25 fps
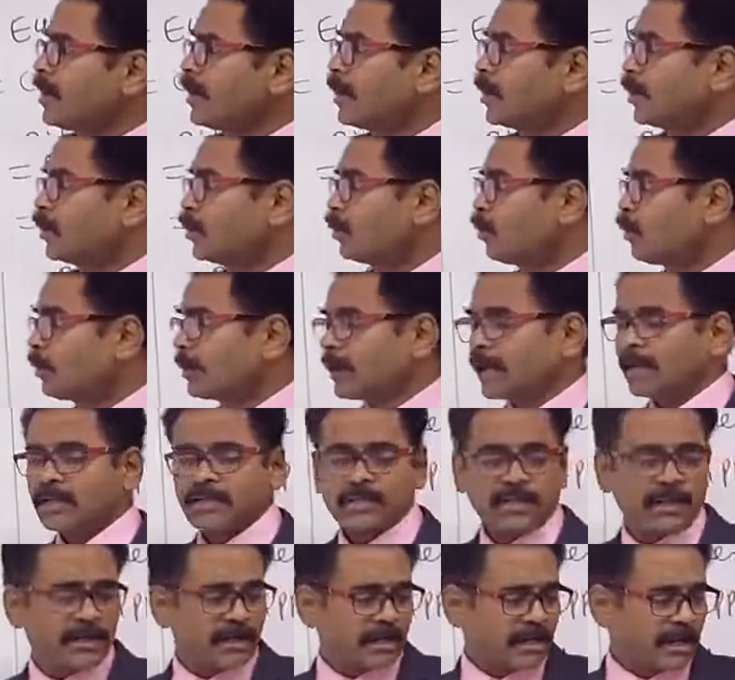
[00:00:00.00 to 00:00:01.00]
Euler's
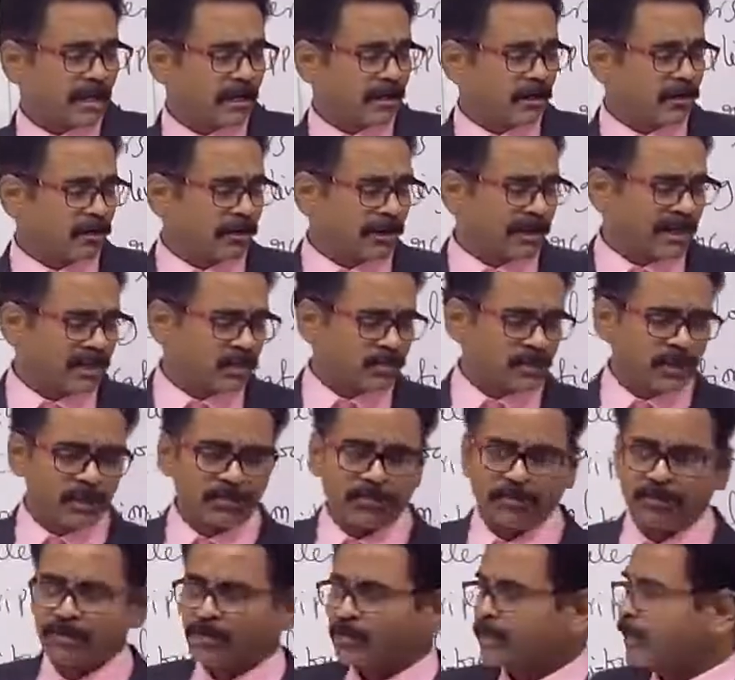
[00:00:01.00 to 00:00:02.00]
critical load is
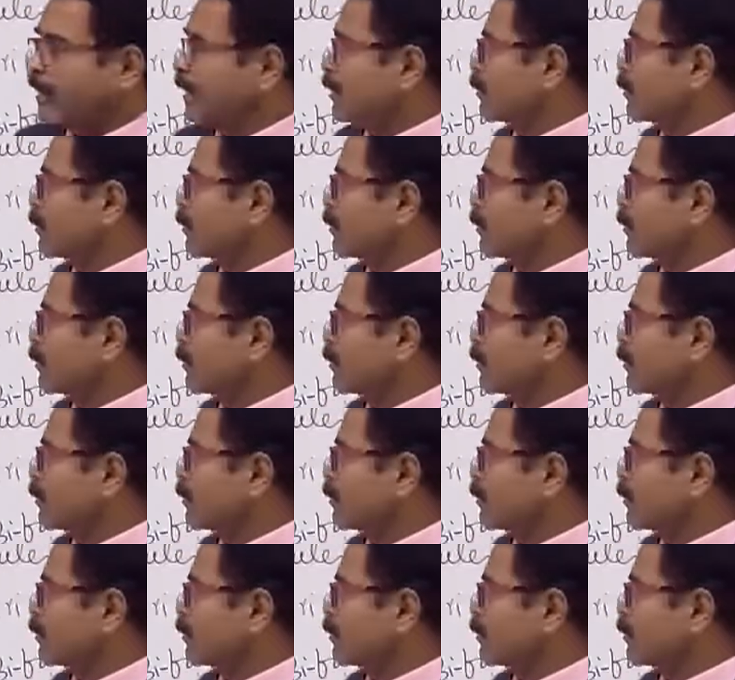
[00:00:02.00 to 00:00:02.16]
proportional